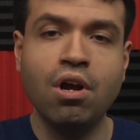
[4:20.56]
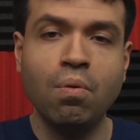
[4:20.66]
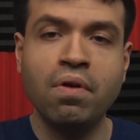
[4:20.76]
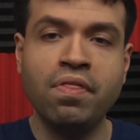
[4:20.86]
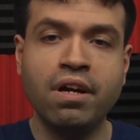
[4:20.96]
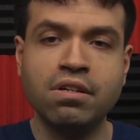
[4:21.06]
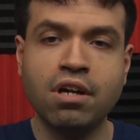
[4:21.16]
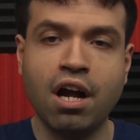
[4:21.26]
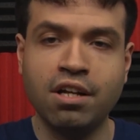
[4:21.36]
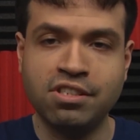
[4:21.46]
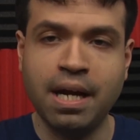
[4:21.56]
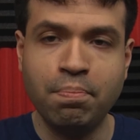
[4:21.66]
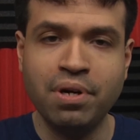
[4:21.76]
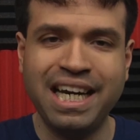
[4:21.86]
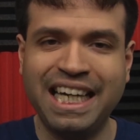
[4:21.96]
When they're
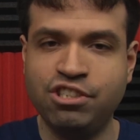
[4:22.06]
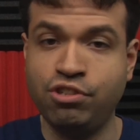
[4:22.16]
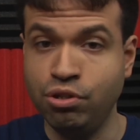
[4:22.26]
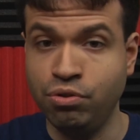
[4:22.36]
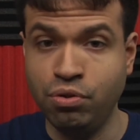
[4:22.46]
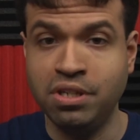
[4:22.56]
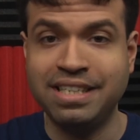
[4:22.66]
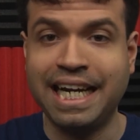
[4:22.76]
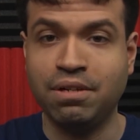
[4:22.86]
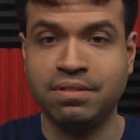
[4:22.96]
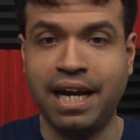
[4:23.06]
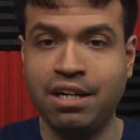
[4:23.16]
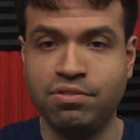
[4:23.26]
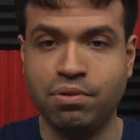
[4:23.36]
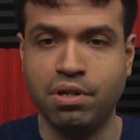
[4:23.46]
separate, it's two unicycle
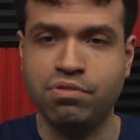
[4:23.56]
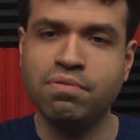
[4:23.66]
dinosaurs.